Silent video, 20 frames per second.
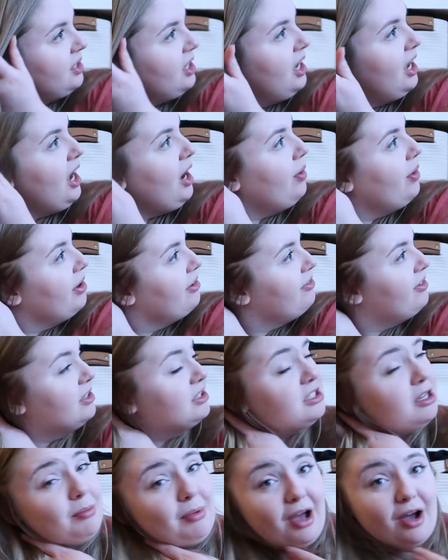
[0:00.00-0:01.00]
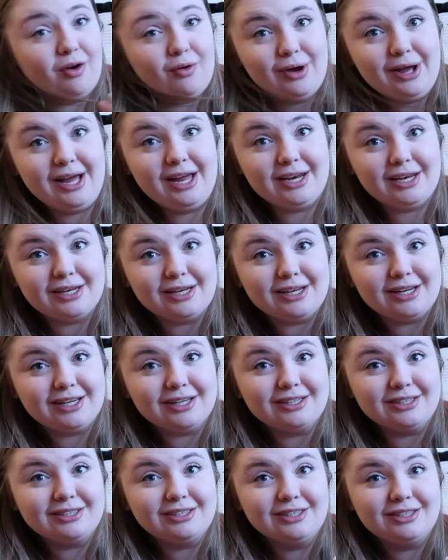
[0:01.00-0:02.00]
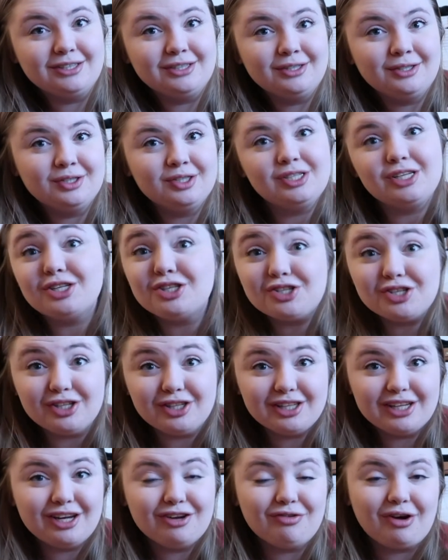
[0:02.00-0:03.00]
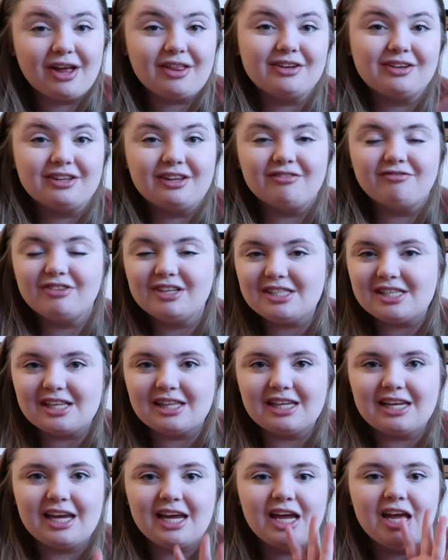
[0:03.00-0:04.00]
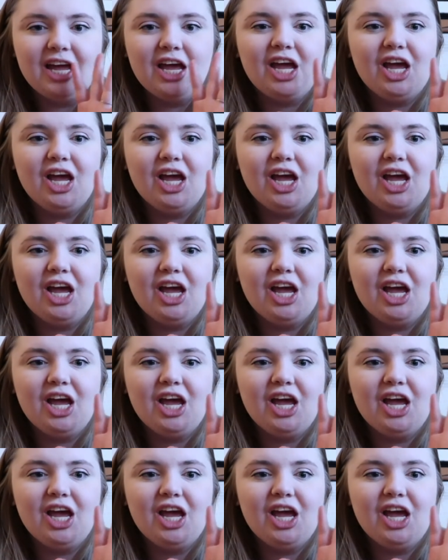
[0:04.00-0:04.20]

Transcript: how I felt about editing digitally rather than physically,